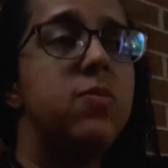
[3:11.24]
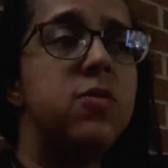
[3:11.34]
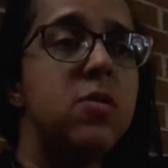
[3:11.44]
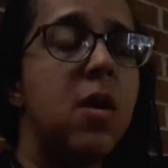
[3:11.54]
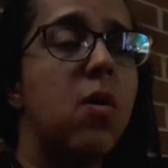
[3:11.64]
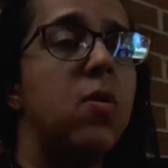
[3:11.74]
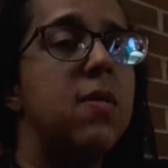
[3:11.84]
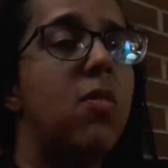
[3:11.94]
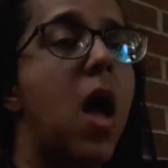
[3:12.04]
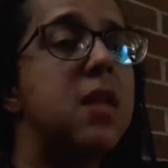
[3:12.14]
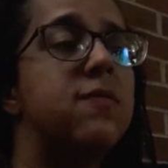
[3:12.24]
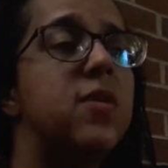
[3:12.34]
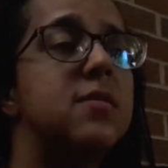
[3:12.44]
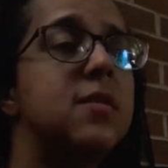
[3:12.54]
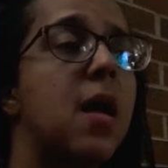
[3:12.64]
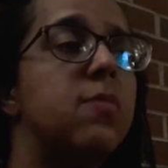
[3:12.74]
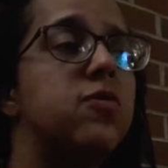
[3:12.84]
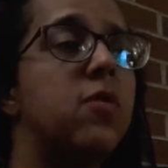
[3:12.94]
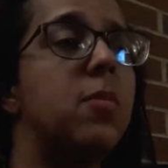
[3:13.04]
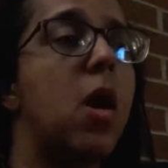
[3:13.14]
a lot of this comes
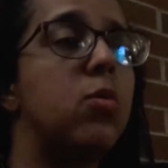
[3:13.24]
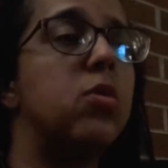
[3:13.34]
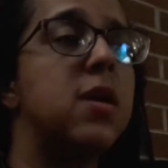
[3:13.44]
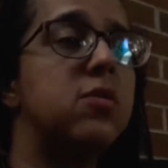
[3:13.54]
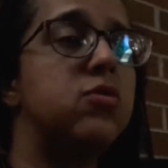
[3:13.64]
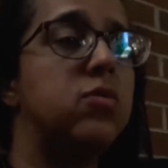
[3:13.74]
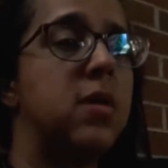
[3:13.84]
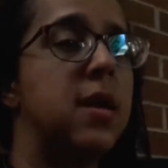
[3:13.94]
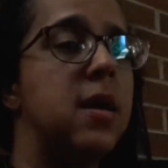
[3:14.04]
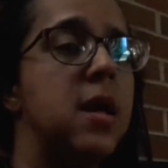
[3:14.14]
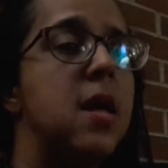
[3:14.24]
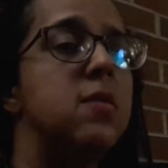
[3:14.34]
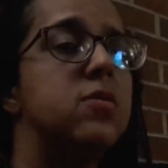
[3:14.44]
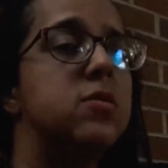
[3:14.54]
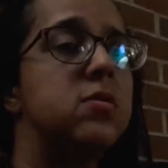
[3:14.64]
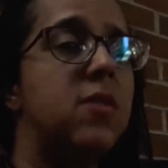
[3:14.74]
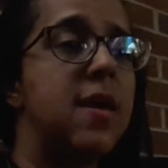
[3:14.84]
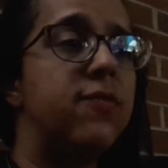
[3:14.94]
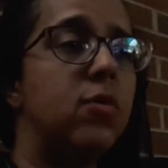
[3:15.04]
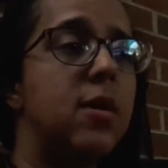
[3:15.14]
from our history.
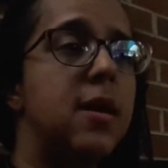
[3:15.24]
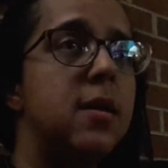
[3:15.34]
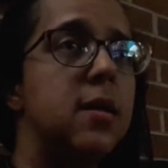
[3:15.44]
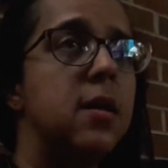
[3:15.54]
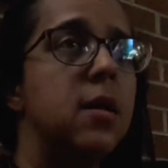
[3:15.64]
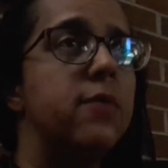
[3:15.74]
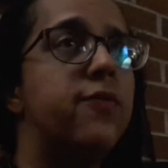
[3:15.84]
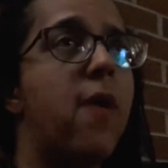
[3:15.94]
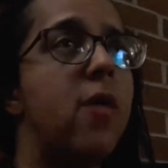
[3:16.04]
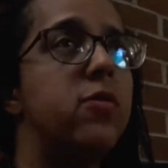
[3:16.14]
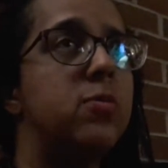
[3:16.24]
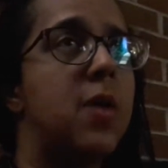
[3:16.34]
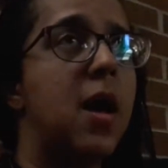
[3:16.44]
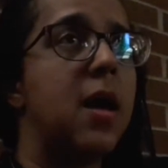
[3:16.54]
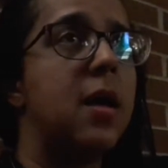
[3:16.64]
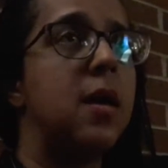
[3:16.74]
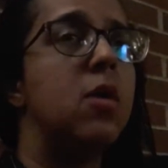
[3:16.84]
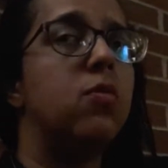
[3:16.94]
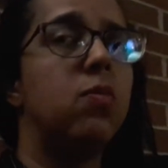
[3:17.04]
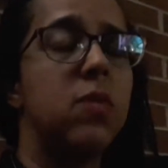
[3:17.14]
Slavery, followed by
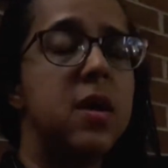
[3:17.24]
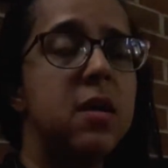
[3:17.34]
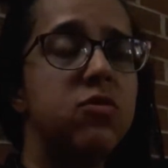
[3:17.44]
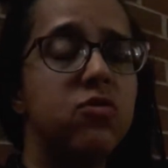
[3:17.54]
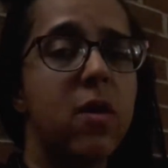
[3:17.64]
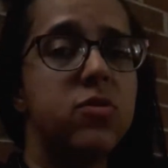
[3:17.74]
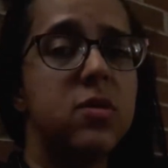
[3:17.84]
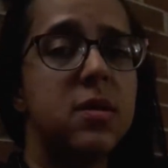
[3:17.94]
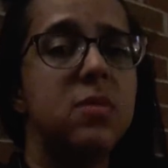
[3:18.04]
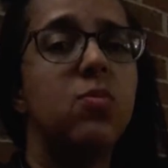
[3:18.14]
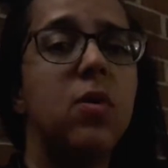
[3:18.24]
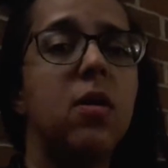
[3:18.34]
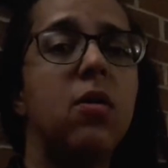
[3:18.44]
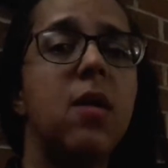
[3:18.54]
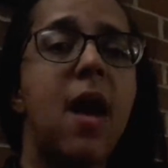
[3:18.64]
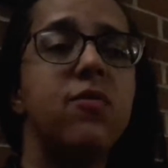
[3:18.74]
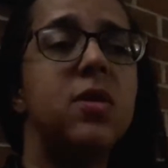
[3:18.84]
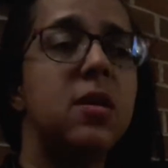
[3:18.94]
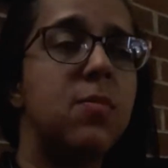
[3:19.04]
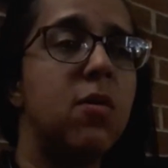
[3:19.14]
Reconstruction, where
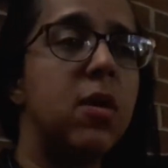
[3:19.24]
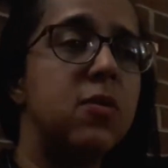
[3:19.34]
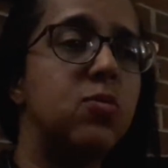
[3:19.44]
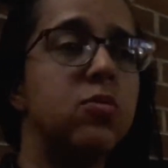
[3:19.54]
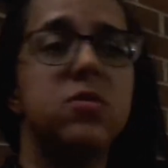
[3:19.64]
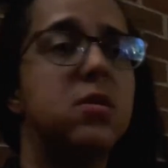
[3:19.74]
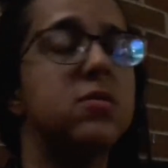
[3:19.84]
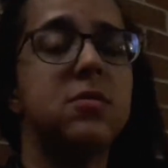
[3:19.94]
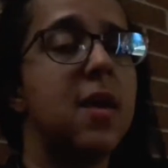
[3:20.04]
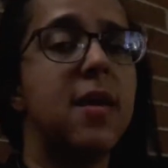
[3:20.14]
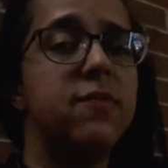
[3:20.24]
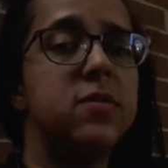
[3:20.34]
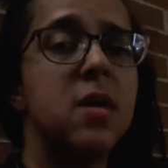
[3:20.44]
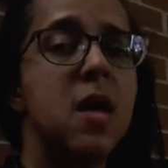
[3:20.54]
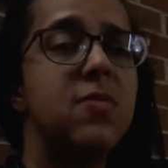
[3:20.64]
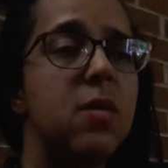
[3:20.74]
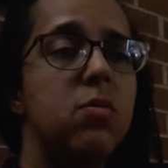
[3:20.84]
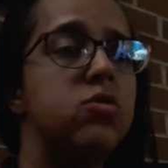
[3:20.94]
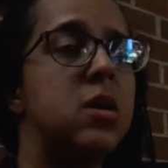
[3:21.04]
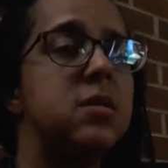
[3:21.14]
African Americans were still slaves. They
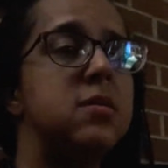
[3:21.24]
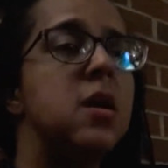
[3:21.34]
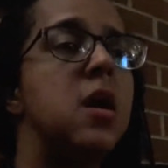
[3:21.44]
were just